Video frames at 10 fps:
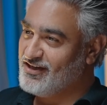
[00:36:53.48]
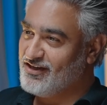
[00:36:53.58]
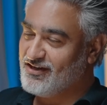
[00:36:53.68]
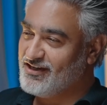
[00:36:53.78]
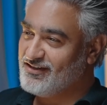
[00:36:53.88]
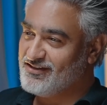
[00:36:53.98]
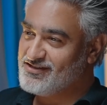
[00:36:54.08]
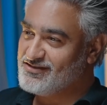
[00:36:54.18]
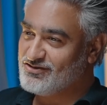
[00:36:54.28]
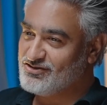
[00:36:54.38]
AI
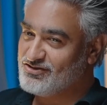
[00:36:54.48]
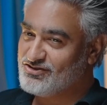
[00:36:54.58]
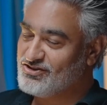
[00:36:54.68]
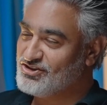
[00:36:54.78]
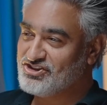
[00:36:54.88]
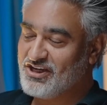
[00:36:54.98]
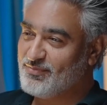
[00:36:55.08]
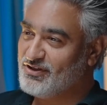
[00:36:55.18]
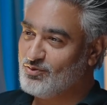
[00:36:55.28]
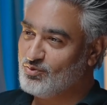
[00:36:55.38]
is just
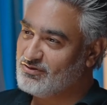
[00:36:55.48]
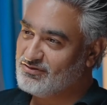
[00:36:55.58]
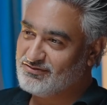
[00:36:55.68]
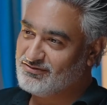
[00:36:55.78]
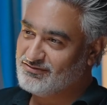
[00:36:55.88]
shaping the world.